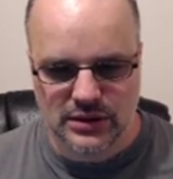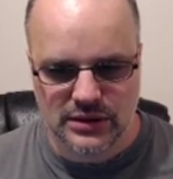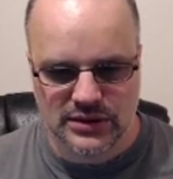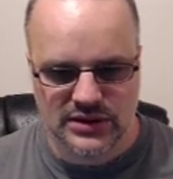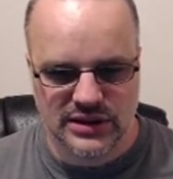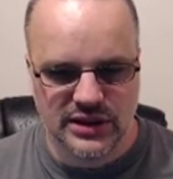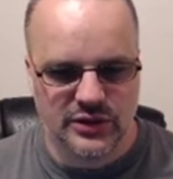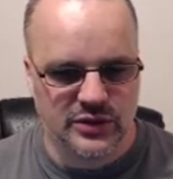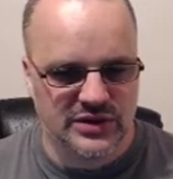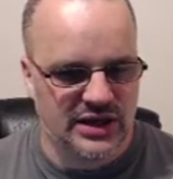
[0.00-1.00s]
Seed
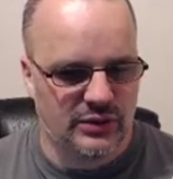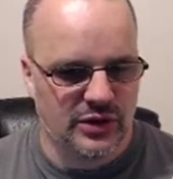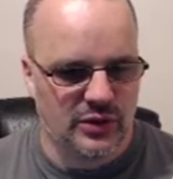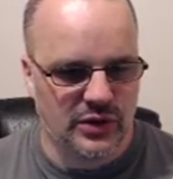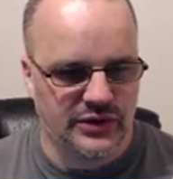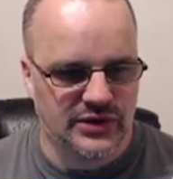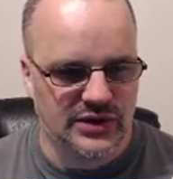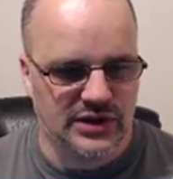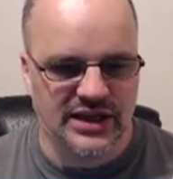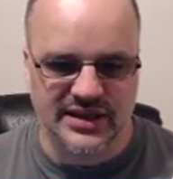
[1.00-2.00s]
equals network world
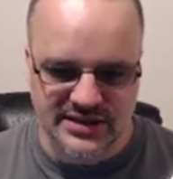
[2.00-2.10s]
seed. Yes,